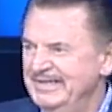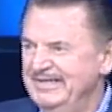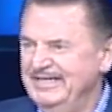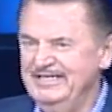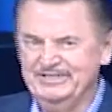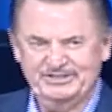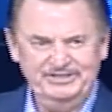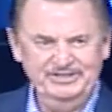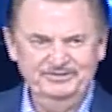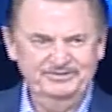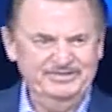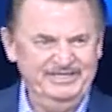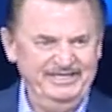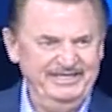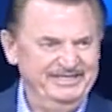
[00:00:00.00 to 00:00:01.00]
He's still
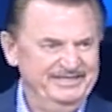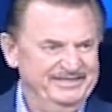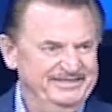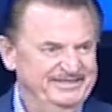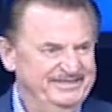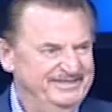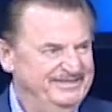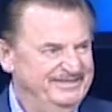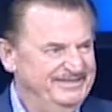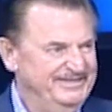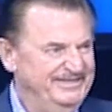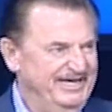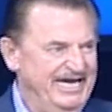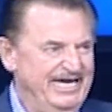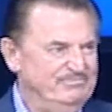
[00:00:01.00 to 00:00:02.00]
king.
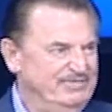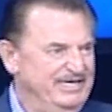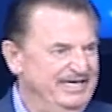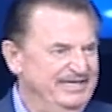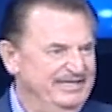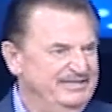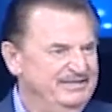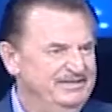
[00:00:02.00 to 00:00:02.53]
Amen.